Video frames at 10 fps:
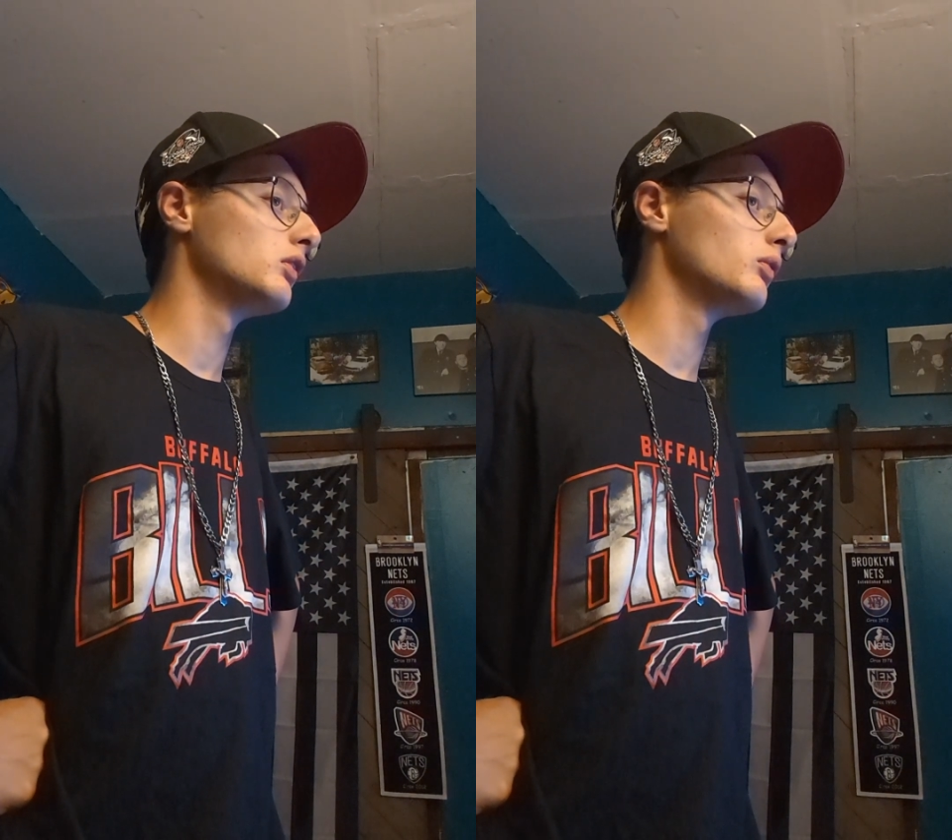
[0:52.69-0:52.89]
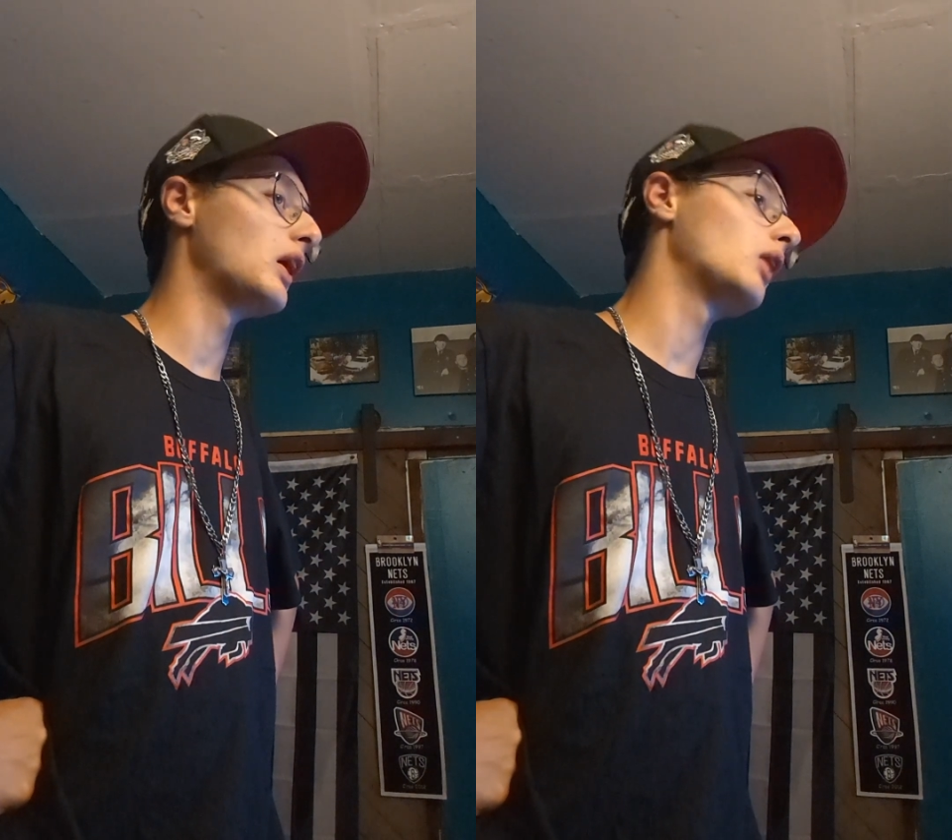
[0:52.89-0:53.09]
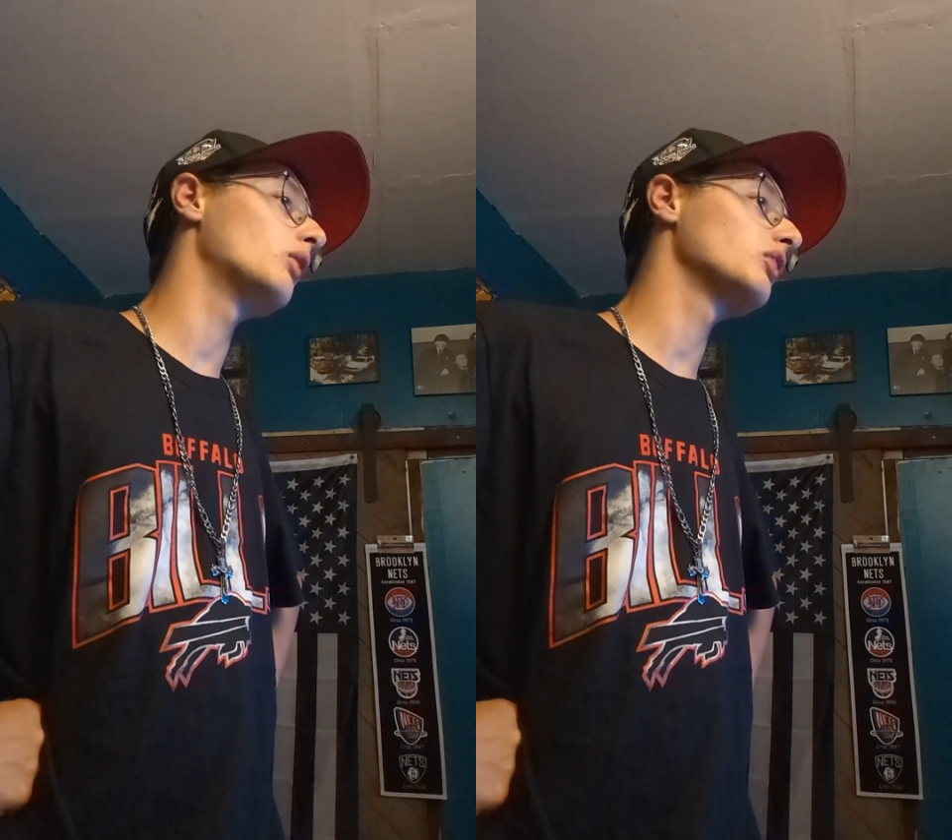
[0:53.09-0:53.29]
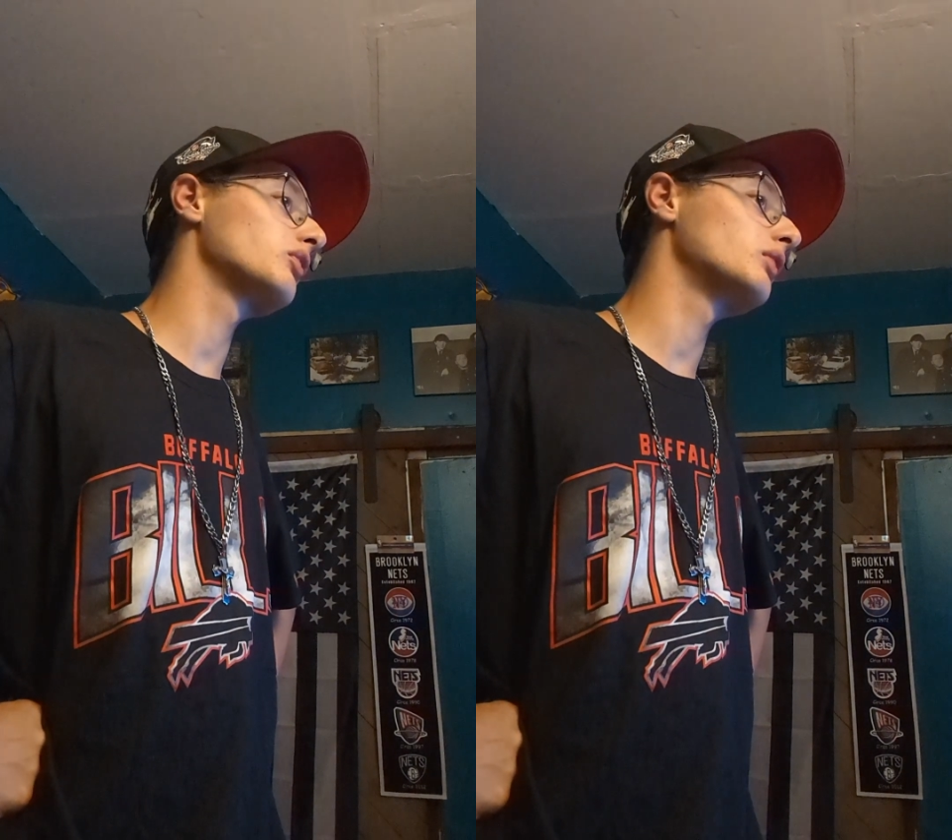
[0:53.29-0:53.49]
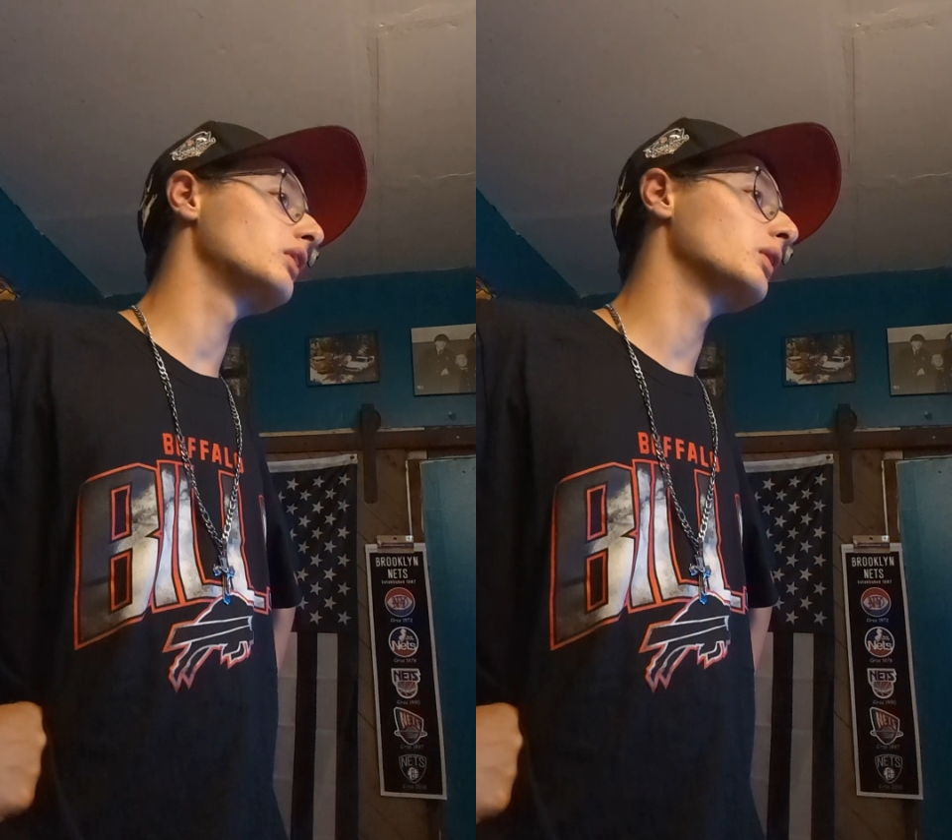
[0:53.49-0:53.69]
Well, it
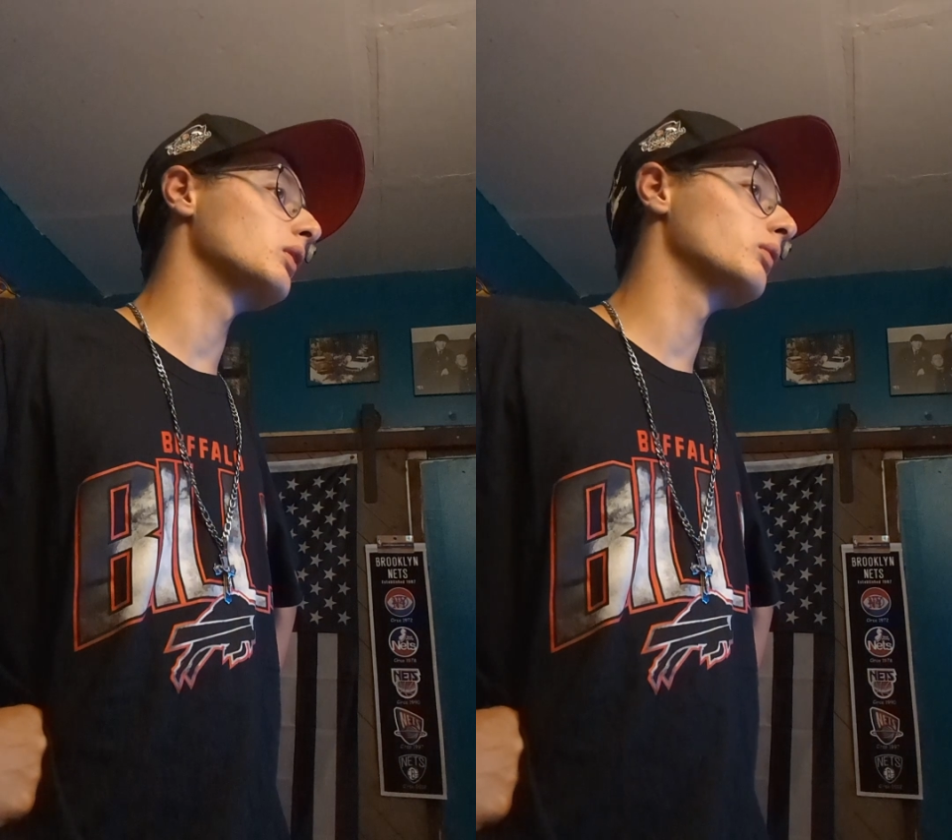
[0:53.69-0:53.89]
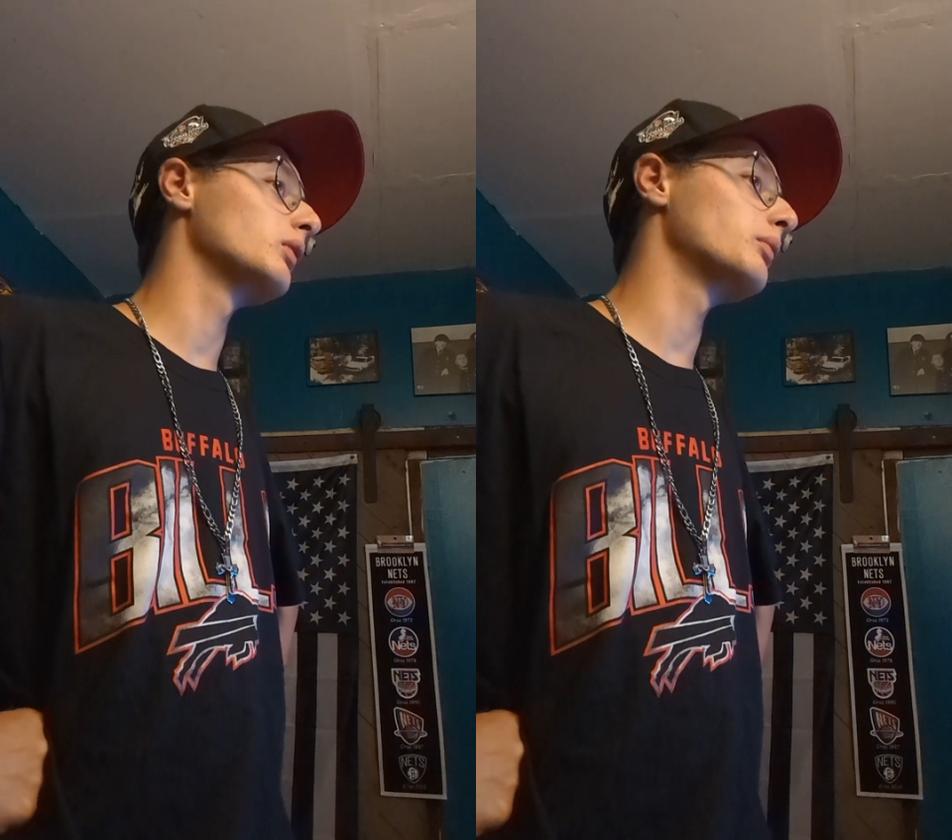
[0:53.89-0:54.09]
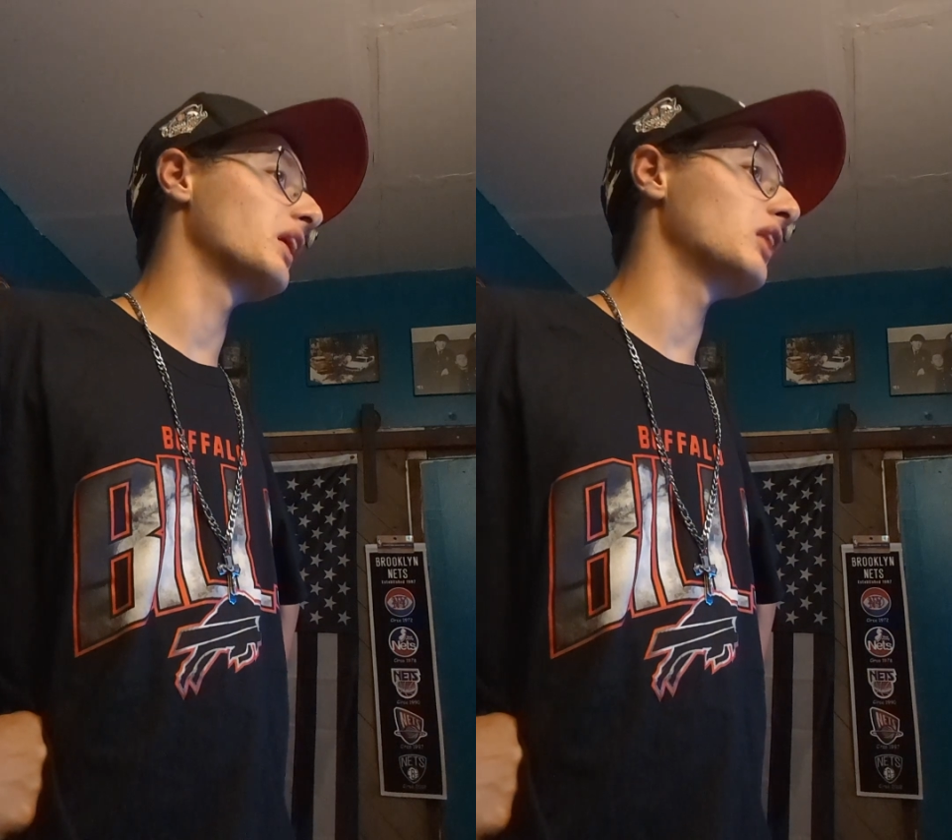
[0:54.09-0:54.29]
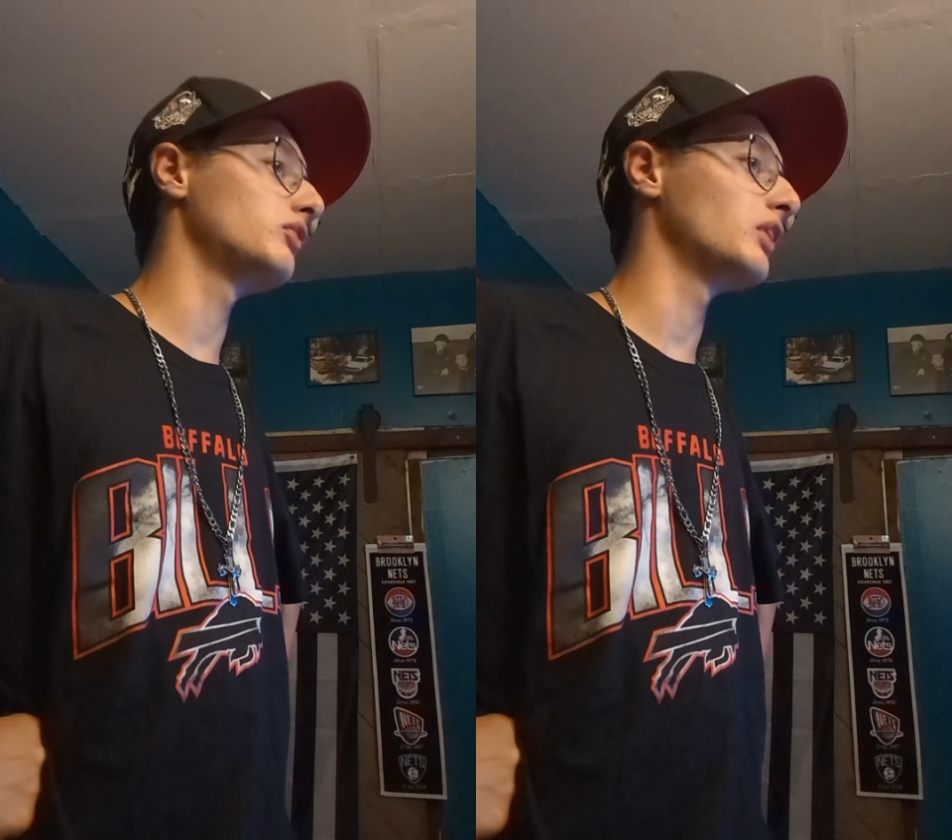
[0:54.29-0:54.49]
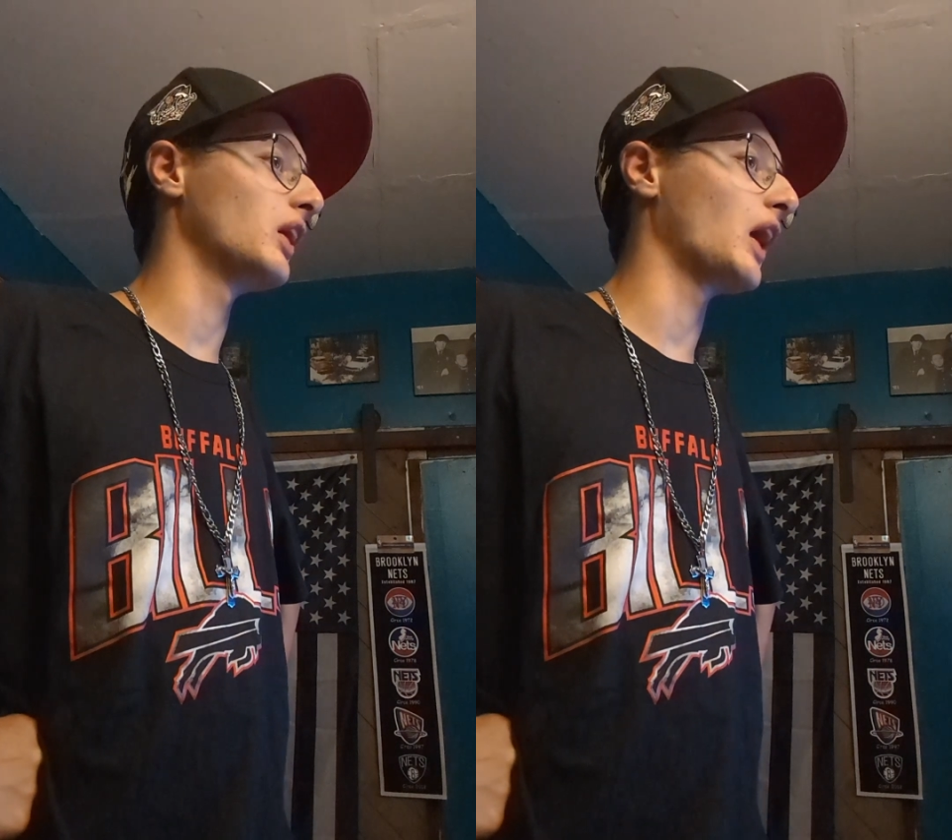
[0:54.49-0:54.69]
wasn't really an
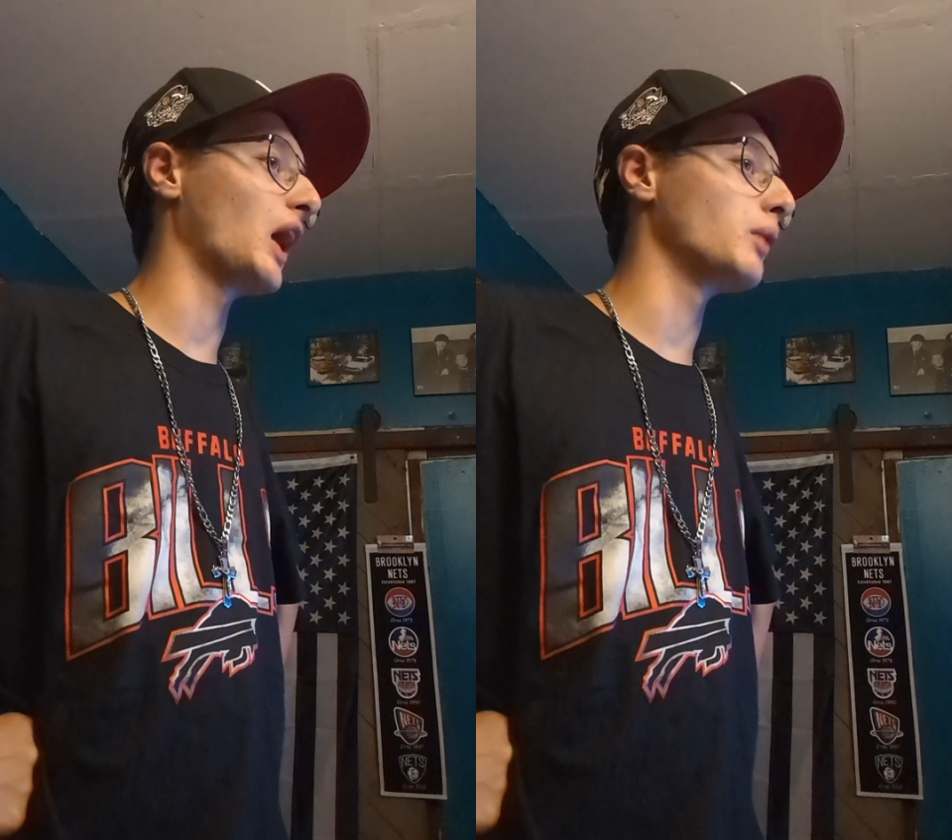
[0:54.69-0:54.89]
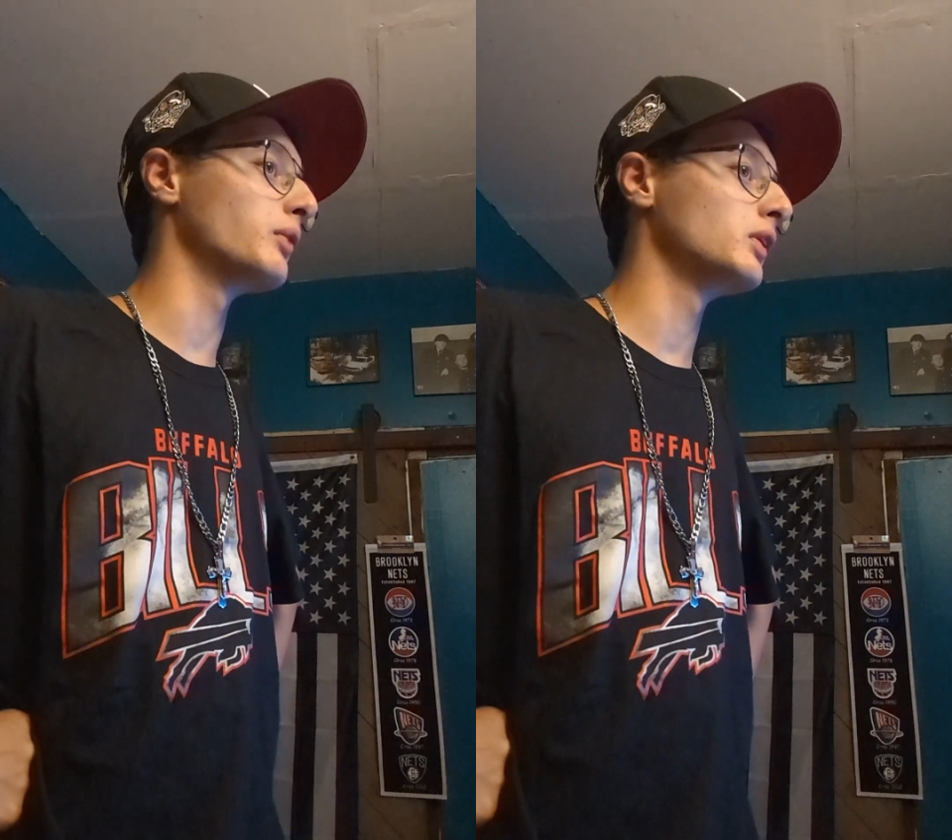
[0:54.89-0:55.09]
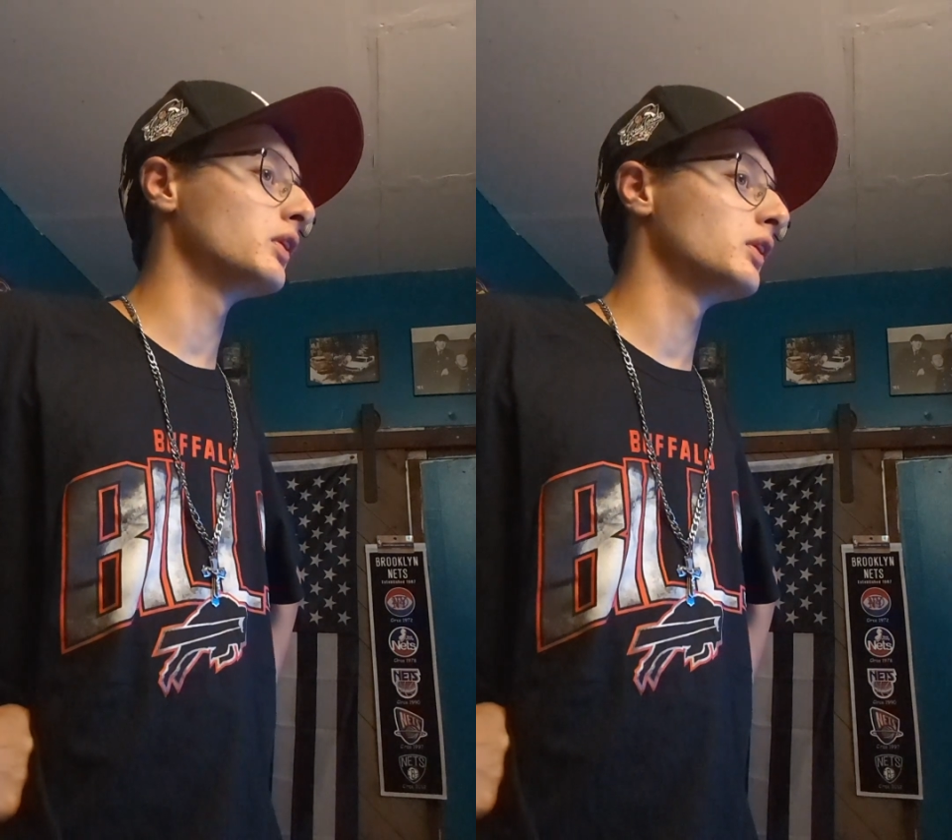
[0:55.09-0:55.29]
elimination game.